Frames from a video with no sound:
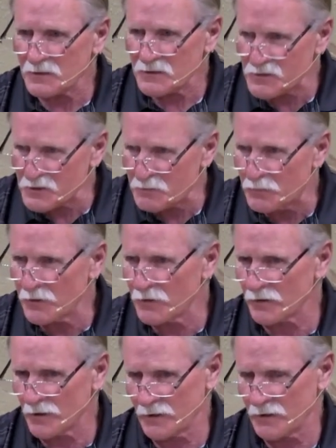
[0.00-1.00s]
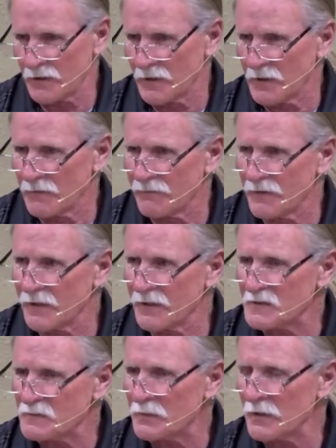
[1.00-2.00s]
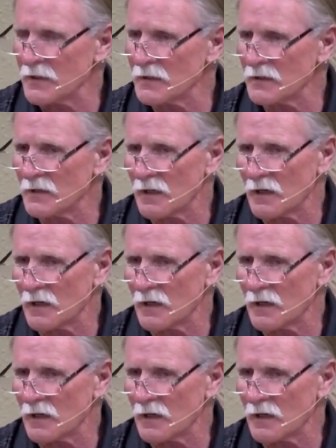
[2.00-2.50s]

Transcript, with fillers: spirit that has been